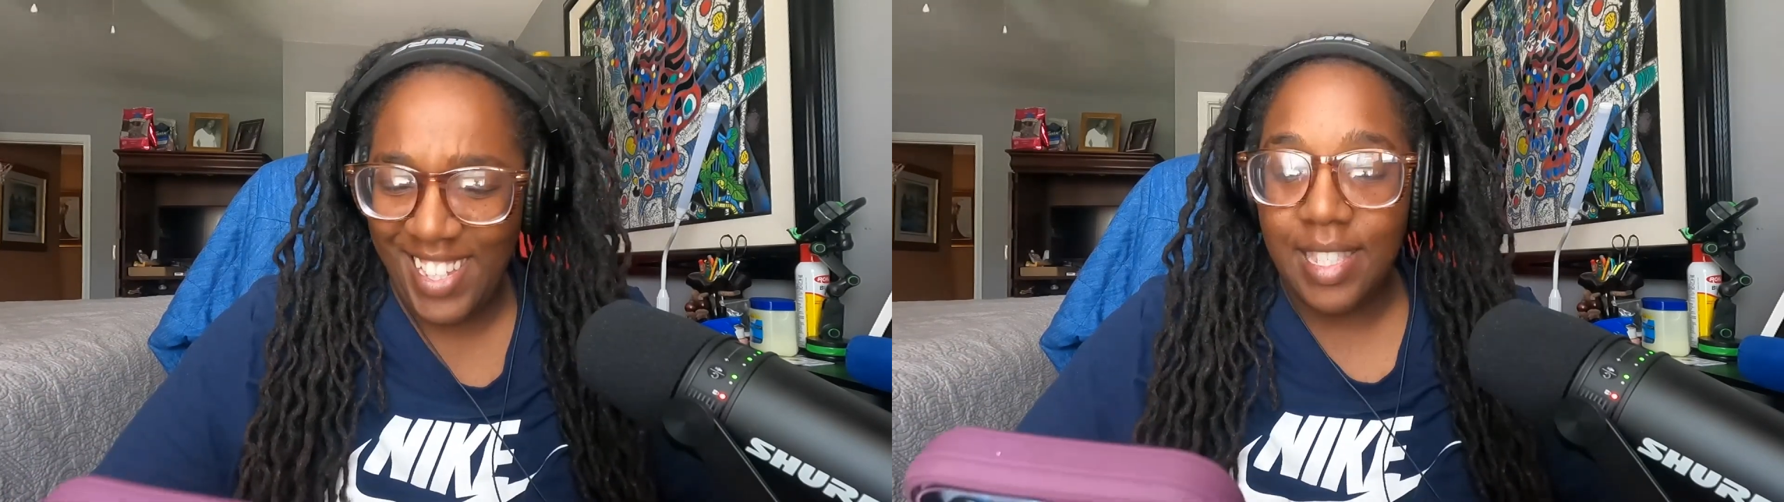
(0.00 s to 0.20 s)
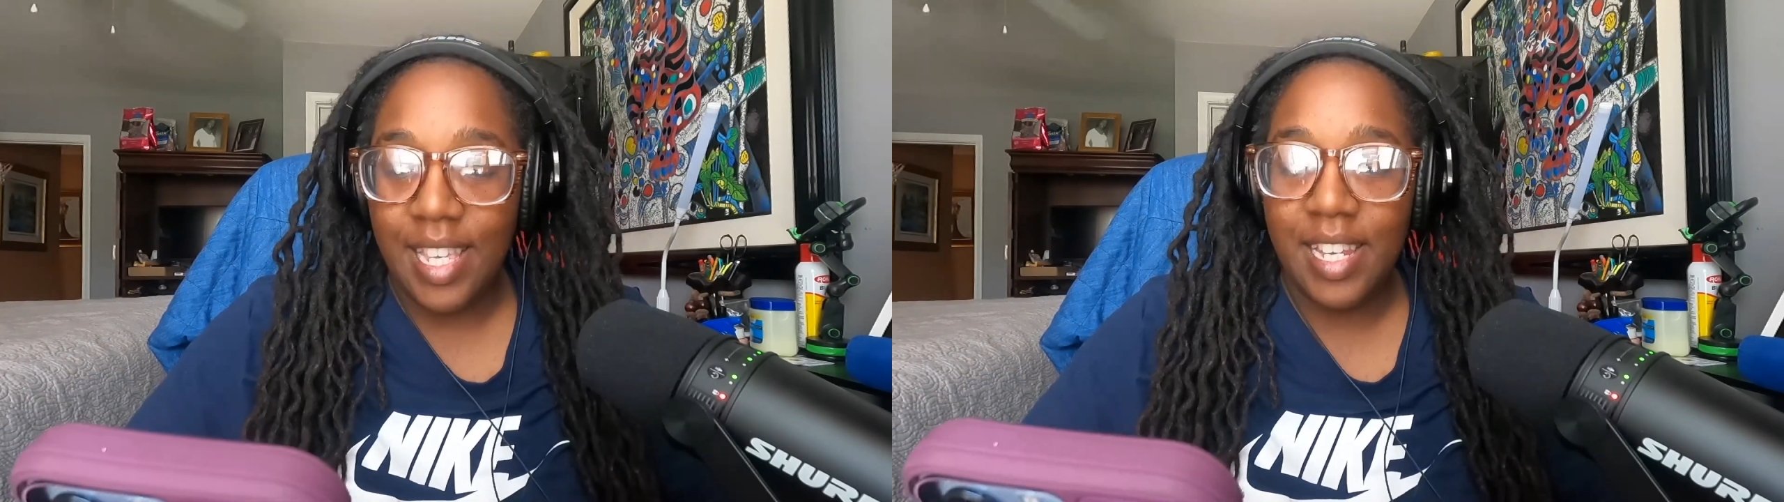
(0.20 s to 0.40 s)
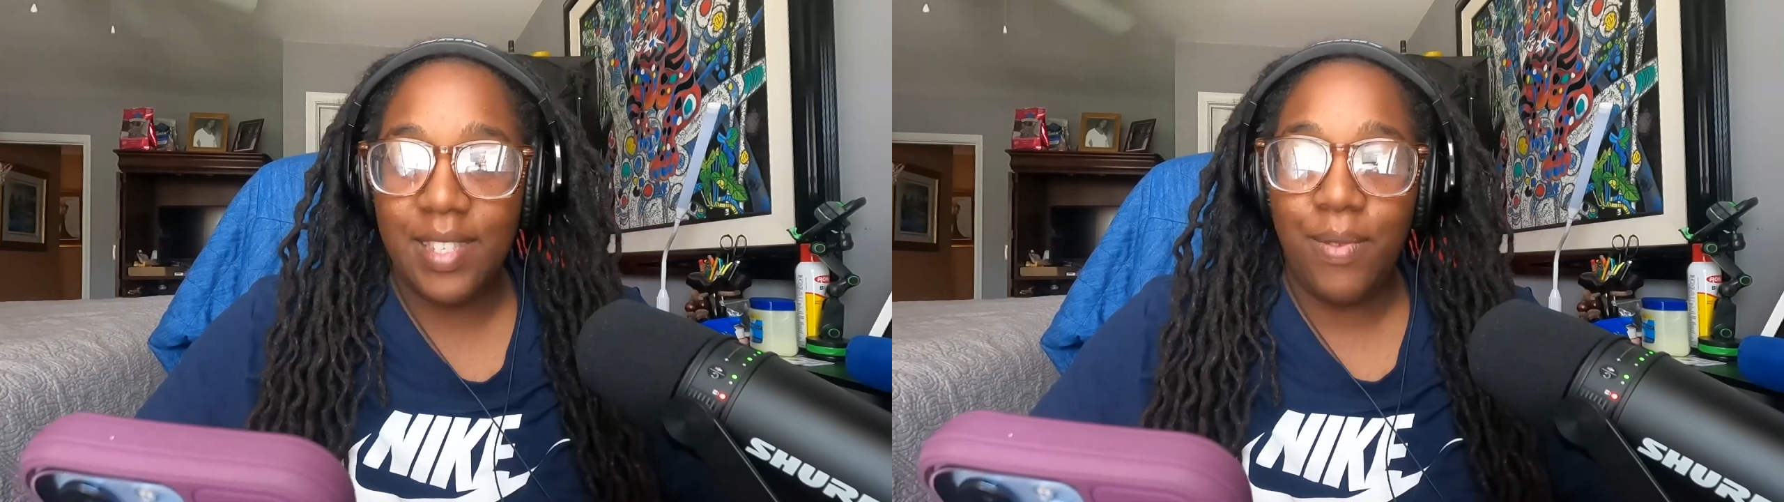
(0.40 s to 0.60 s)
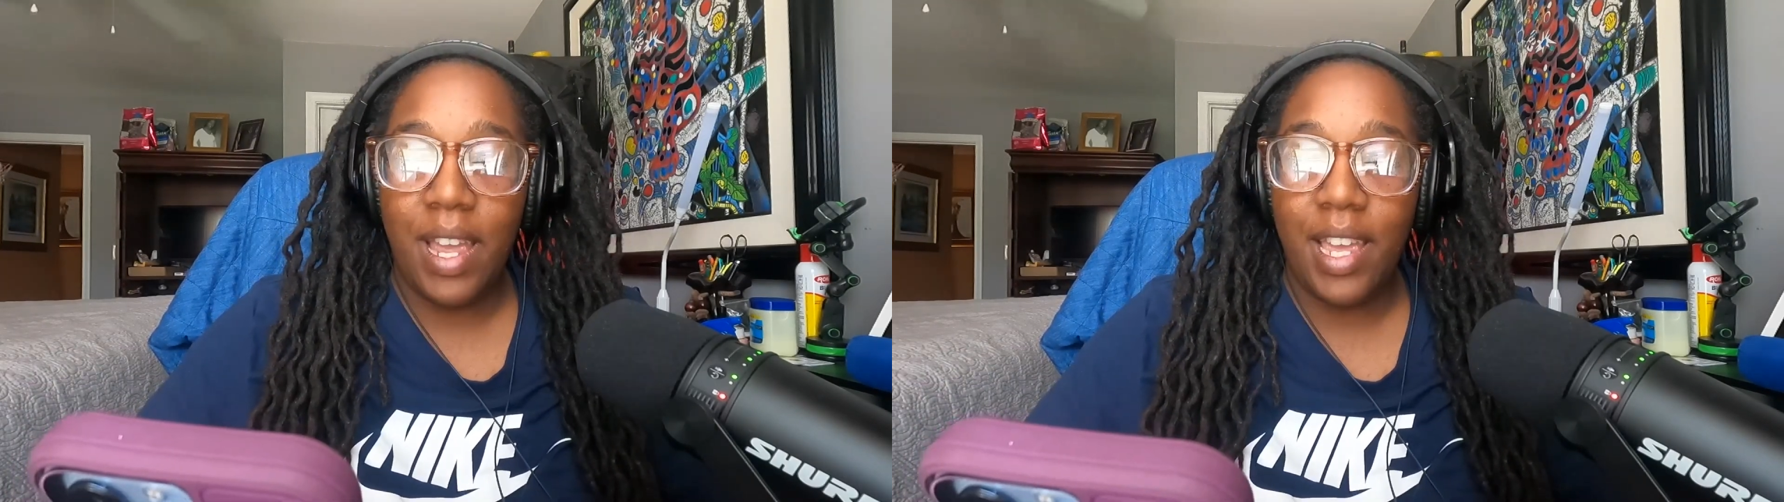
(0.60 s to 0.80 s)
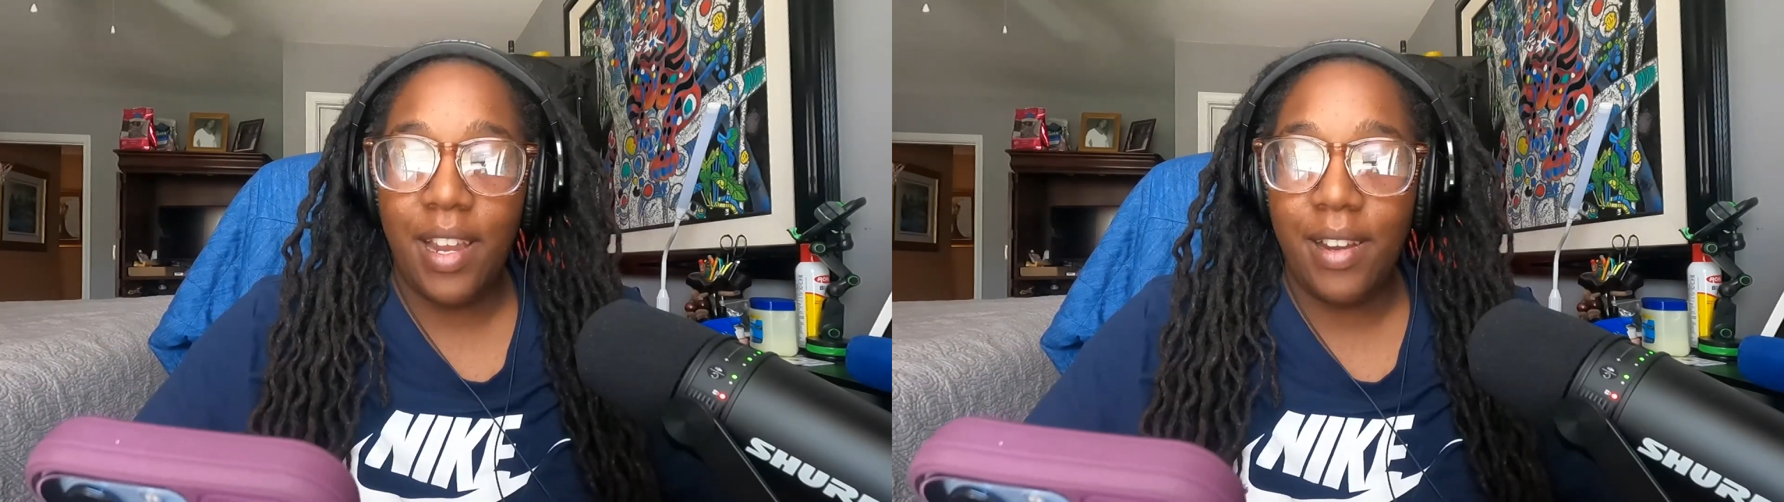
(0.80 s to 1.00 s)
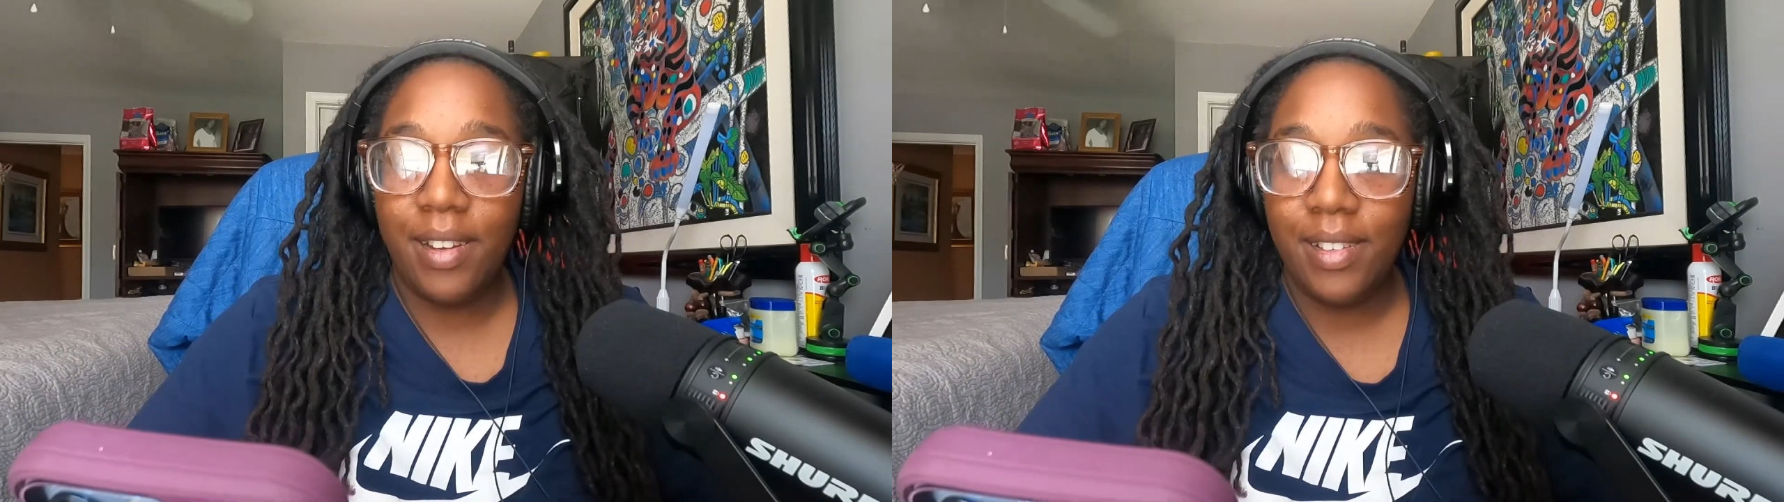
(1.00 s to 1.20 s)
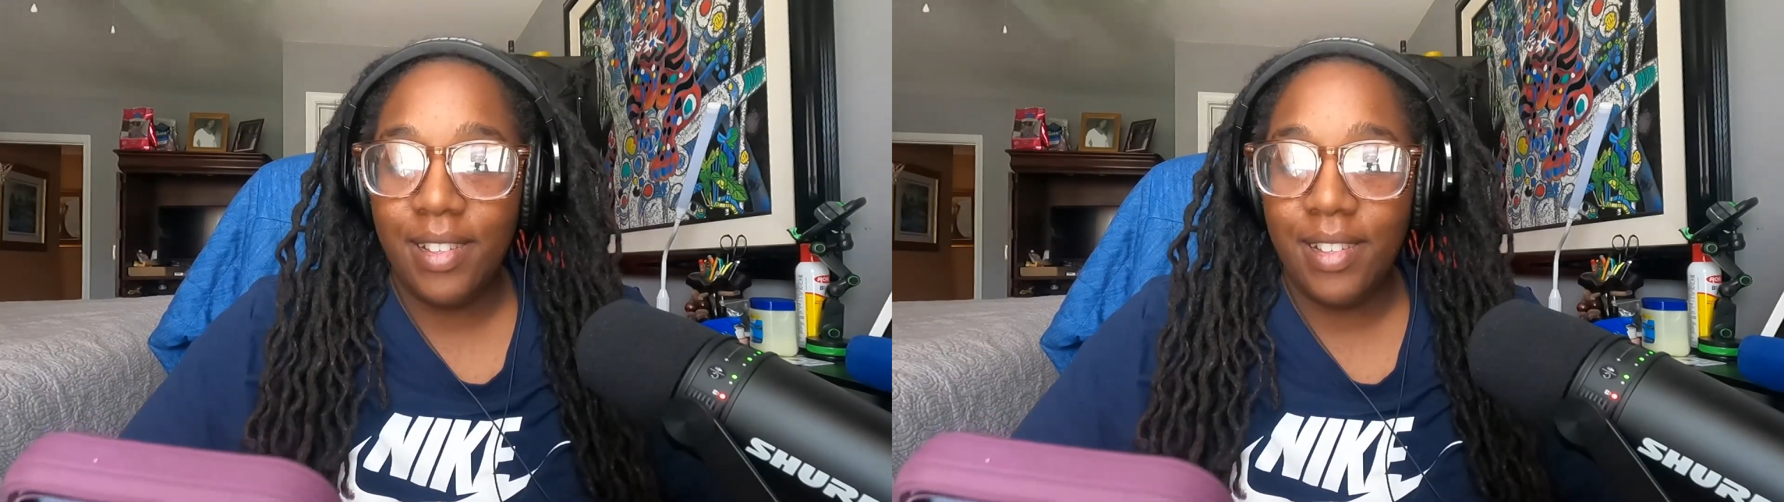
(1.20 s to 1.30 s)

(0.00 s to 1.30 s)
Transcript: See this right here?